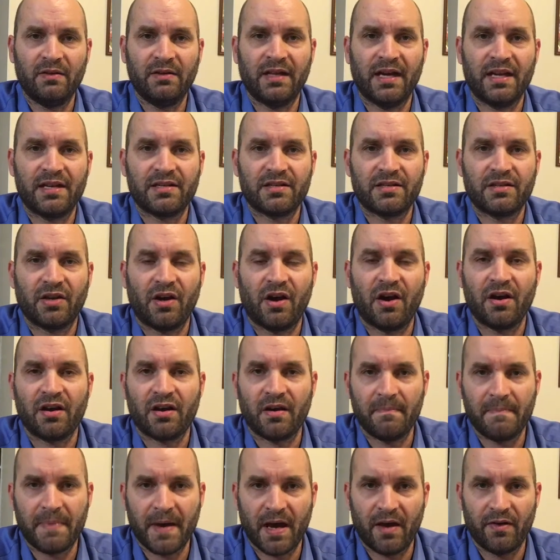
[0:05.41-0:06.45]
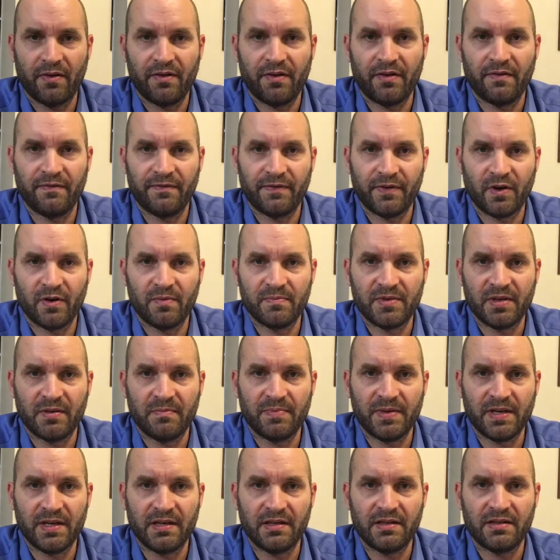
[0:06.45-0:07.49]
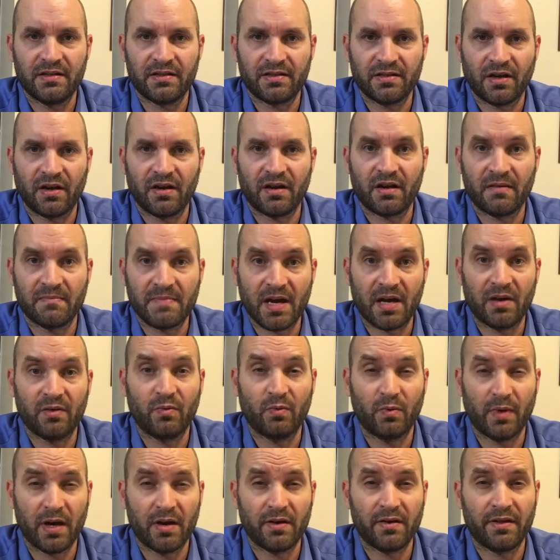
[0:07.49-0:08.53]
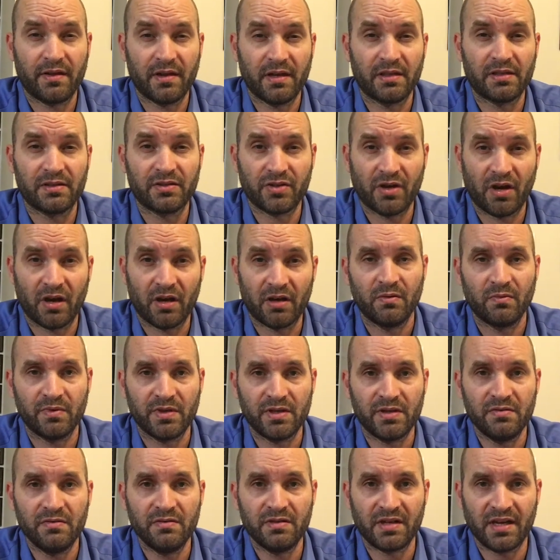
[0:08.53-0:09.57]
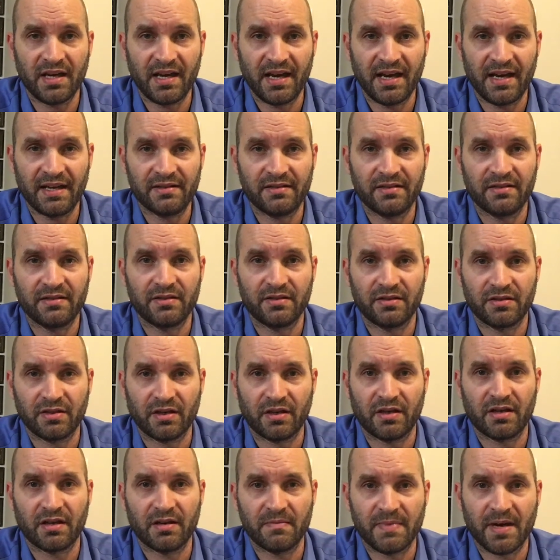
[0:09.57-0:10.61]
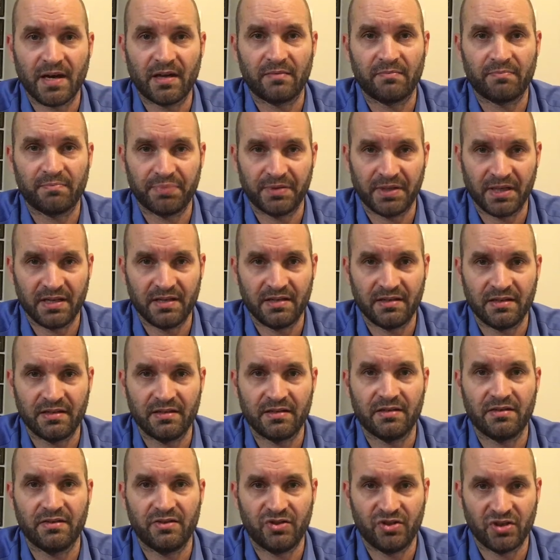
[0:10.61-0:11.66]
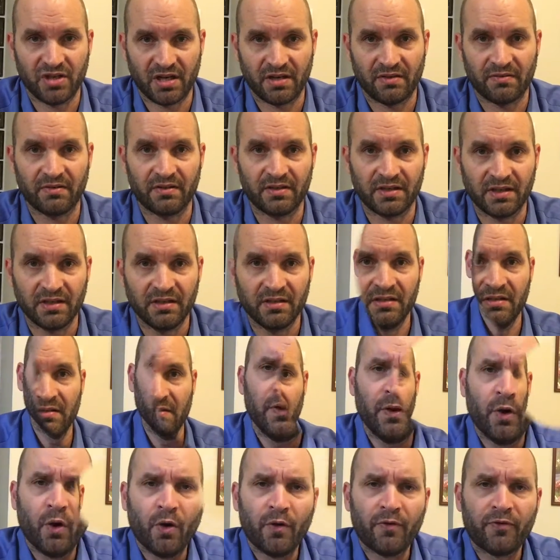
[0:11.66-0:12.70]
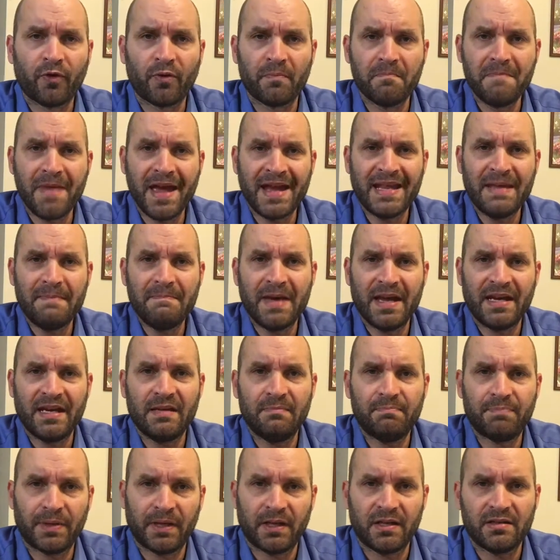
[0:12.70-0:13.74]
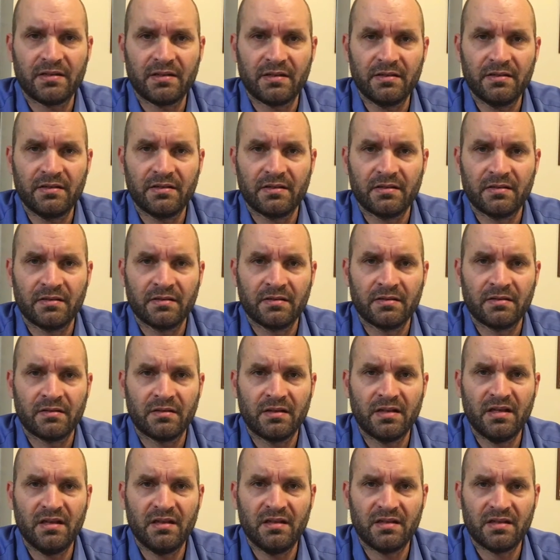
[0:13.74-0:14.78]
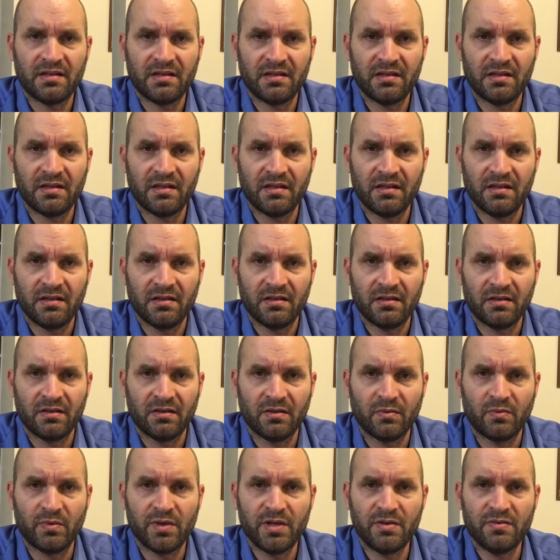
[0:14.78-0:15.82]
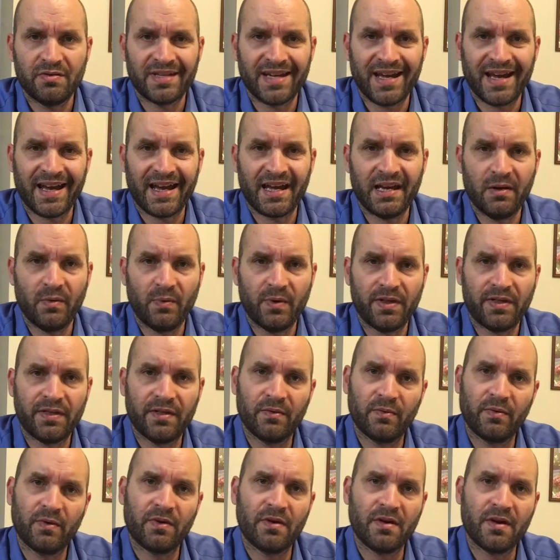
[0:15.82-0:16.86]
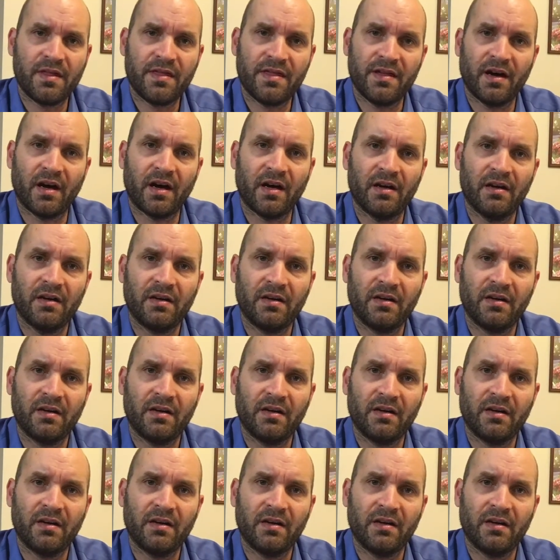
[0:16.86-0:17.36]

let's talk about the verb to be to talk about where things are. We use at to talk about places generally. For many, many places in the city, we use at with the word the.